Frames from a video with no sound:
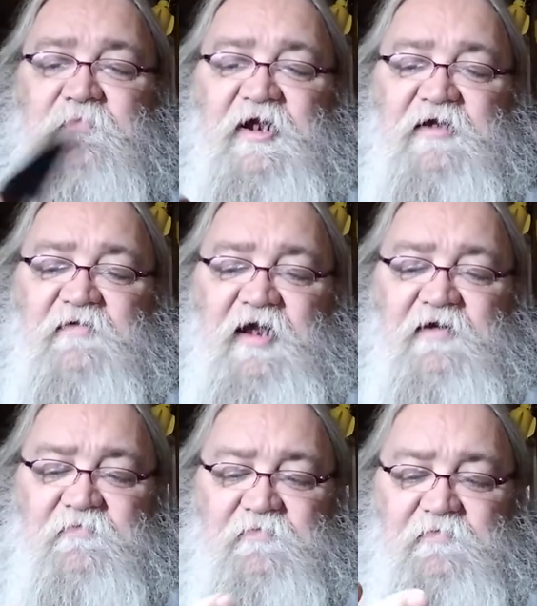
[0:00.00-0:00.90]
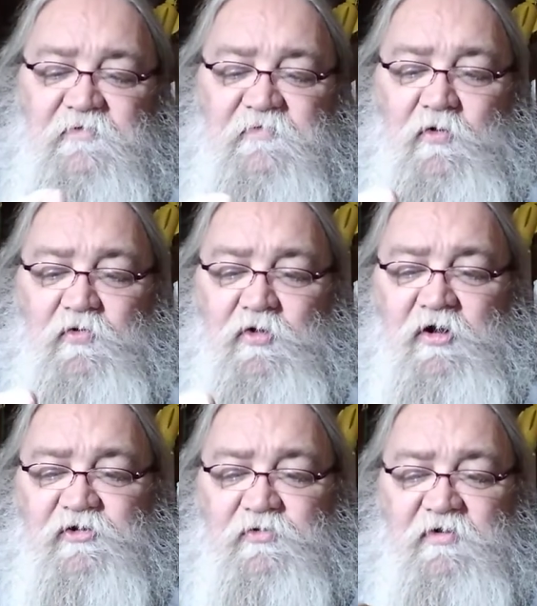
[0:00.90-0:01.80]
I can I can hold
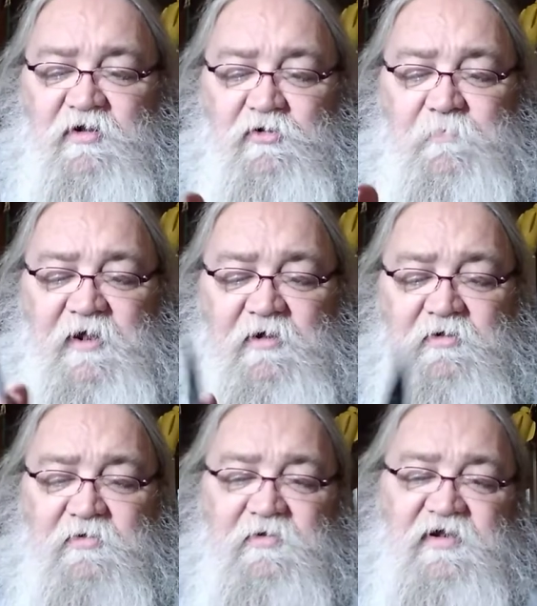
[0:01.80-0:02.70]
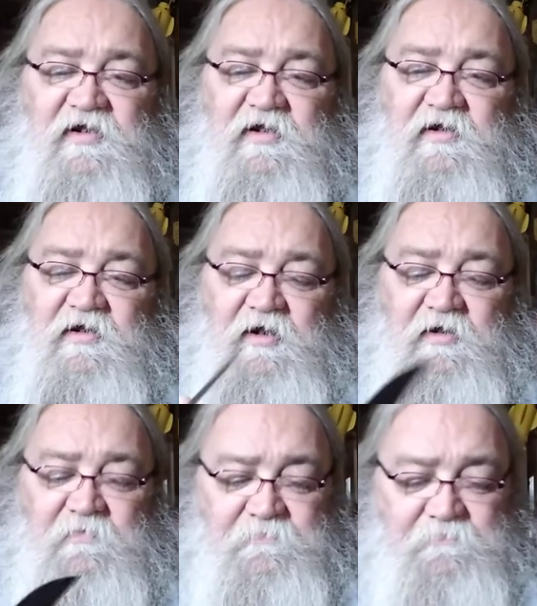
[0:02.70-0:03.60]
on to it a little better.
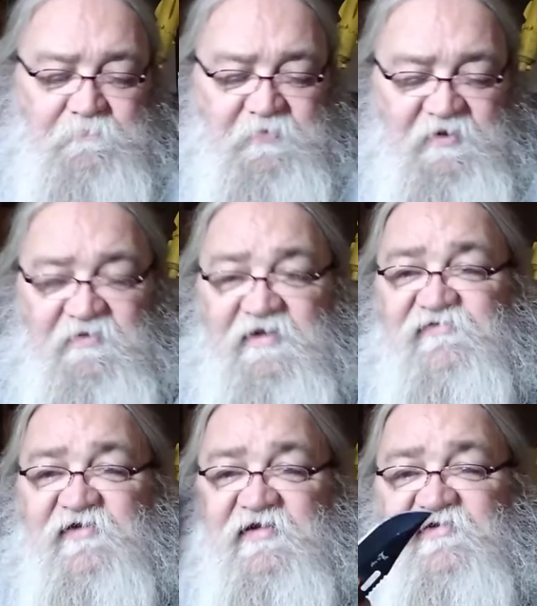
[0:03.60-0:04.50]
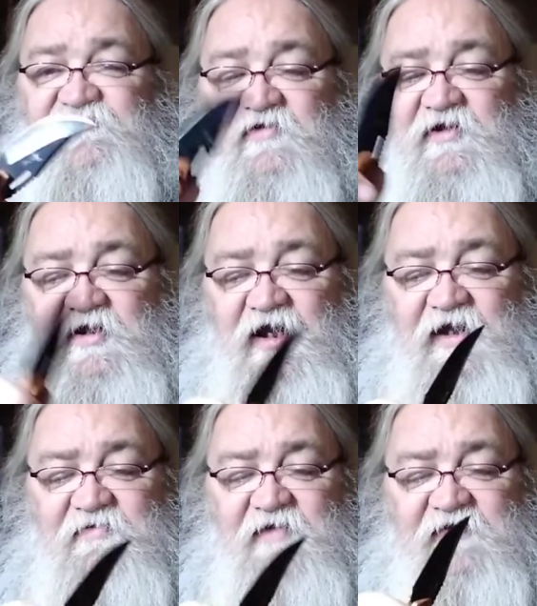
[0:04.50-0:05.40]
Um, but like I said, this
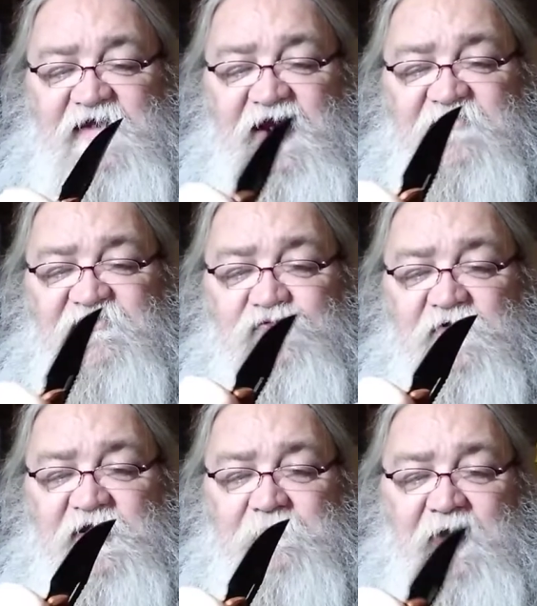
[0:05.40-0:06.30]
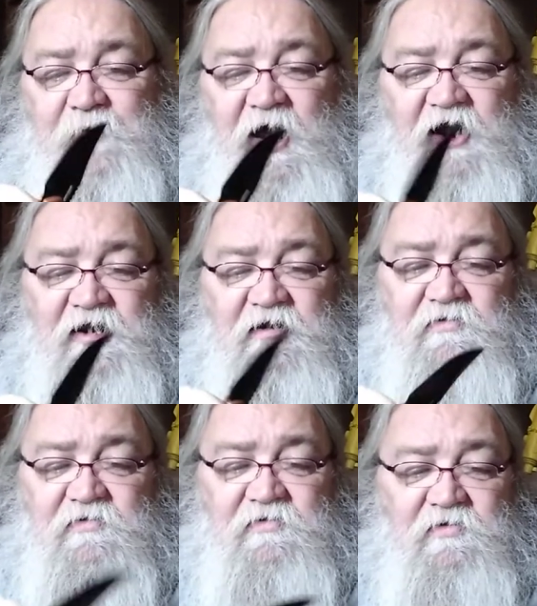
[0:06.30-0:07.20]
I, I carry this one in my pocket
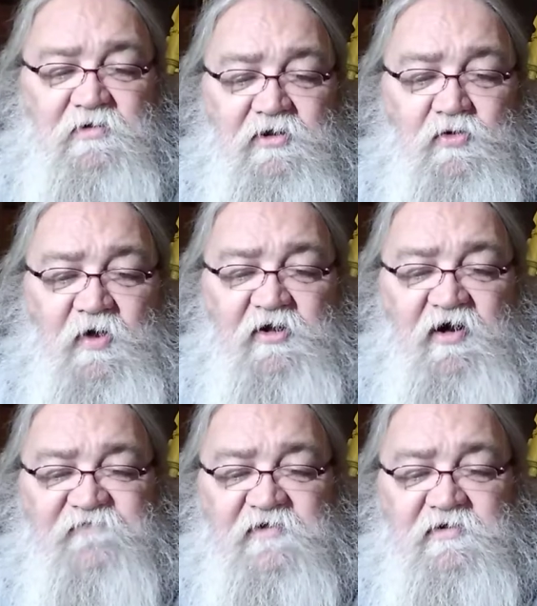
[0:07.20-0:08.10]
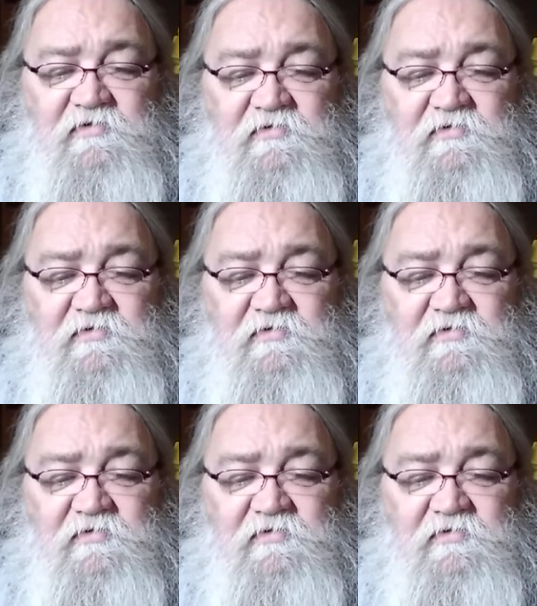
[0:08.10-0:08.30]
quite often.